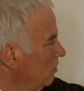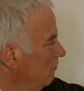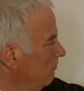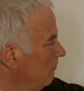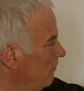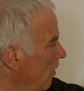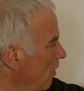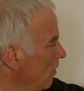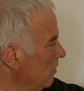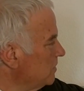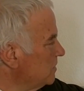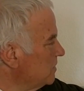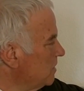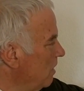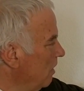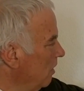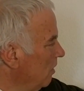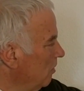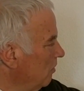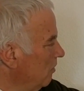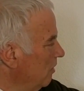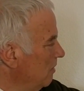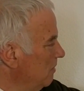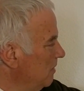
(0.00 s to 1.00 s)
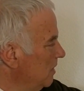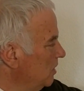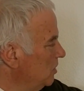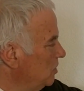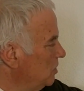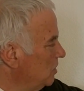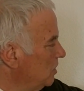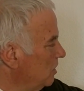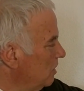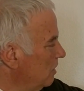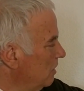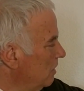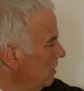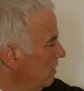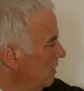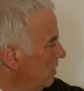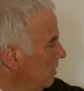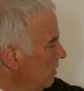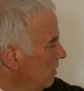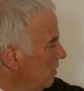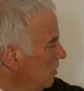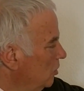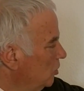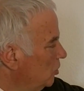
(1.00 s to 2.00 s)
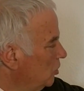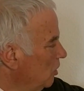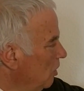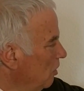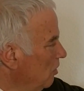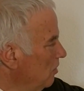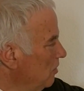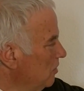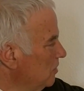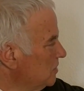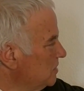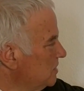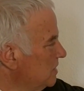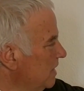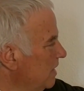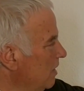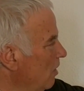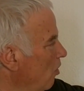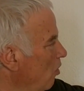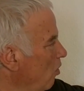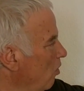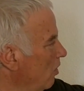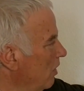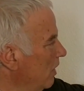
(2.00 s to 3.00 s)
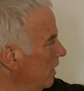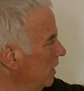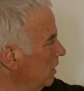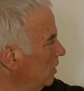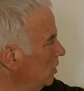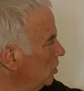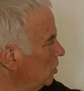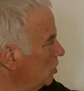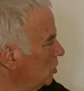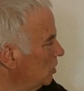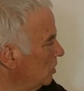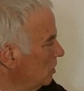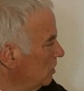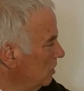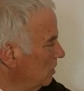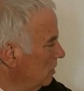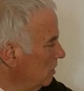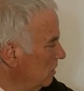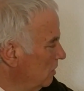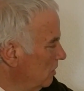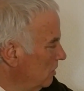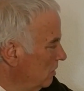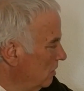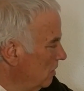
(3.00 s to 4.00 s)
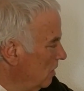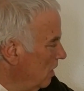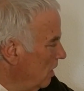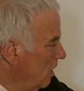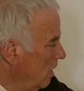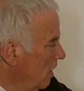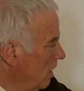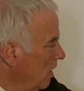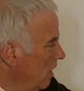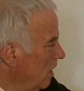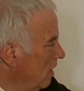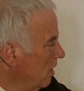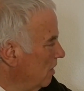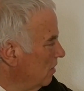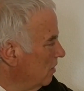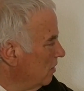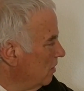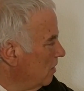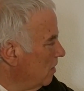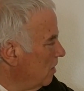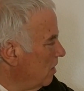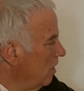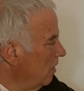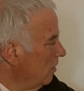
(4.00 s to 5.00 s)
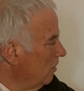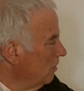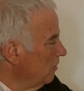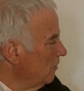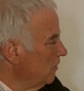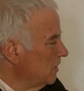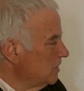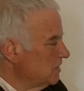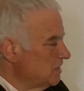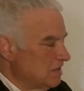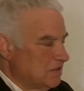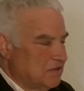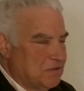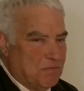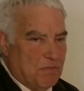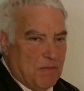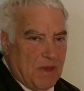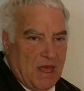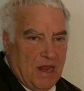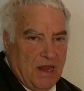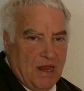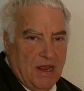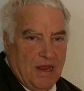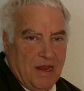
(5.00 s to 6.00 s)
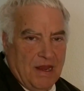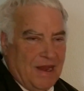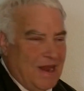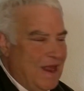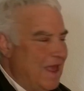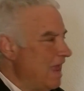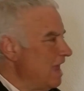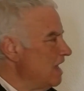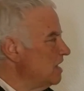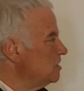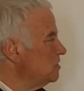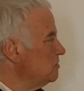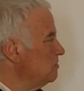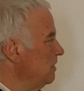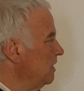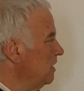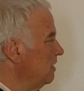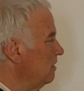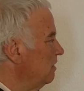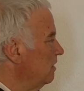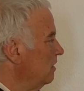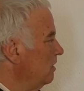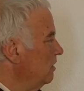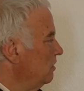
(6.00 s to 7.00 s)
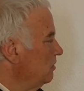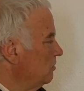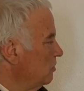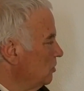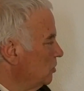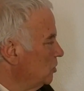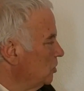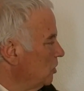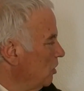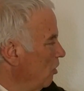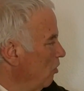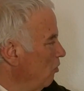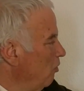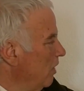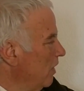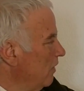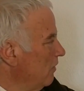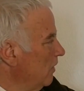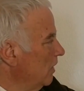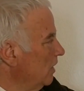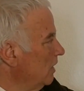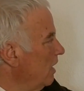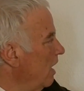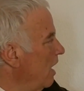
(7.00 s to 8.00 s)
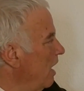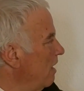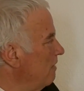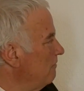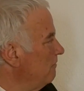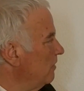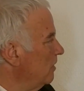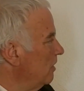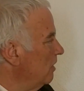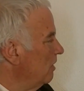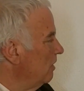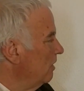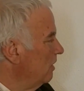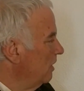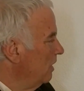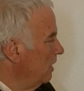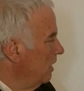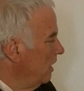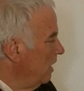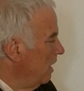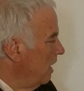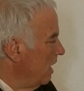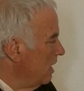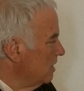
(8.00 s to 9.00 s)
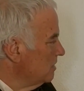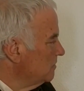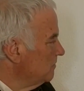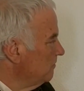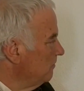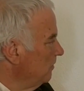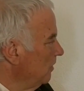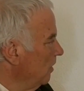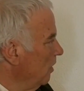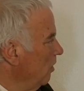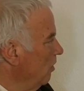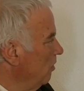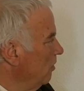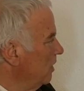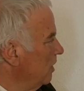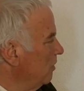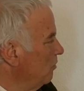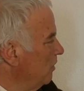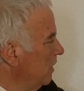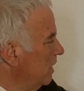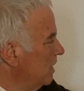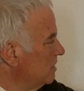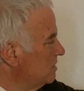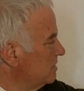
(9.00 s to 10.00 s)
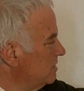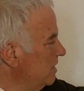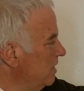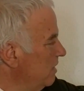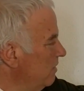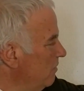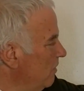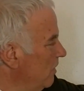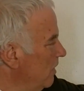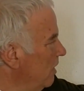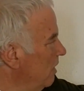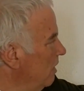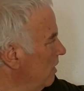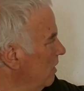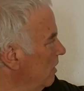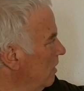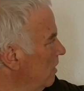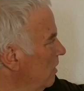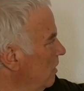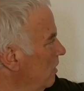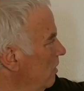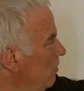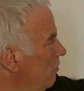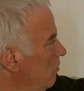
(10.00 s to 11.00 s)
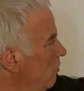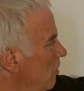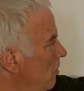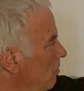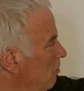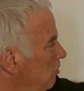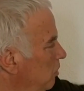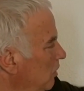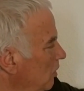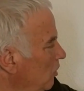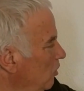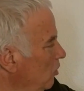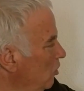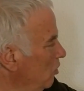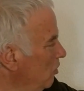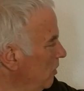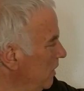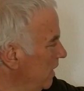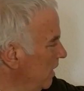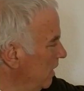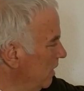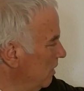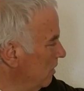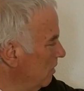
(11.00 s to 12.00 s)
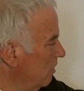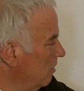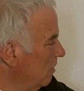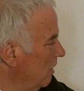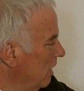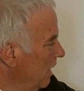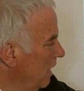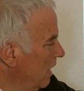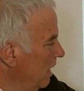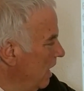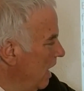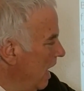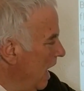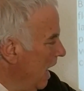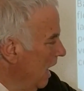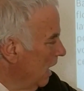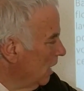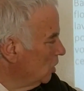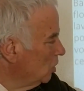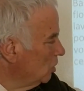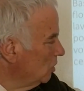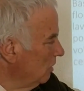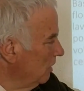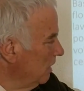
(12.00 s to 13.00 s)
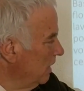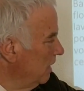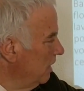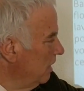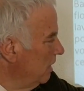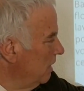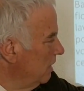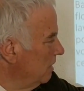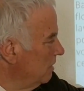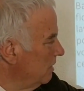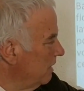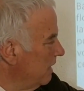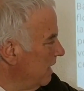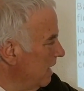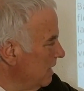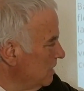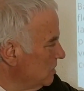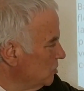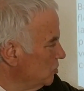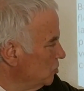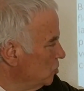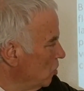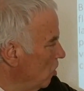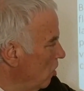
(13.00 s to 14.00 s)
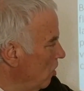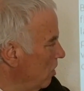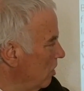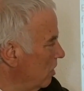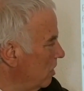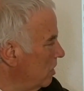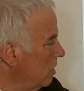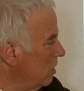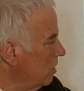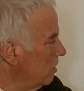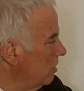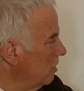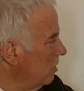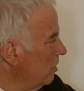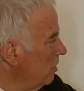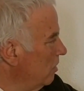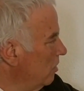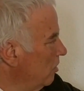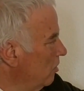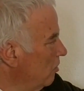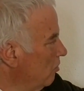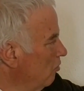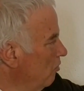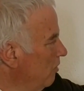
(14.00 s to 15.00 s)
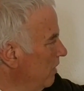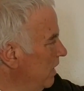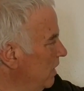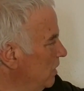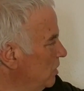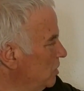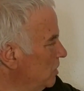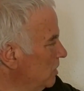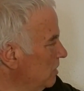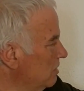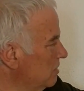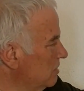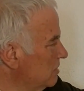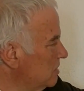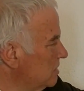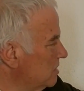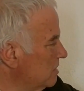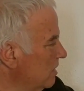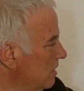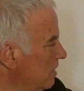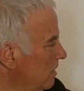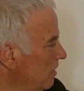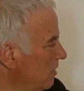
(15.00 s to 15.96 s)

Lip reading: false color image shows the orange color. This is an enhancement to show where the lava has flowed, and we can see the blue here actually indicates dark regions